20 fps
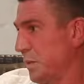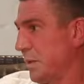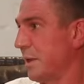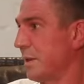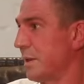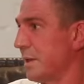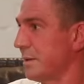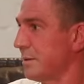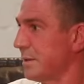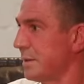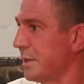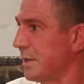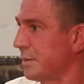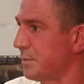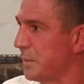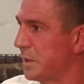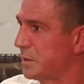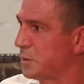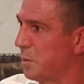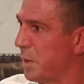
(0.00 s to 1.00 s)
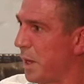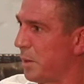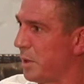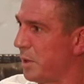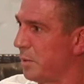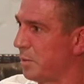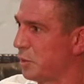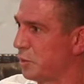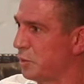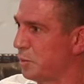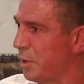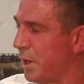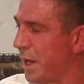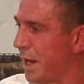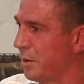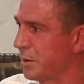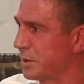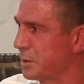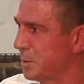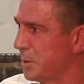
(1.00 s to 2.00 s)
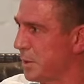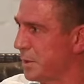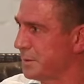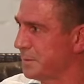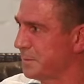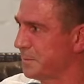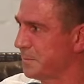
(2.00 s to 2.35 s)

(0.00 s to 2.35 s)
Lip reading: I think that's what made me a good player, I suppose.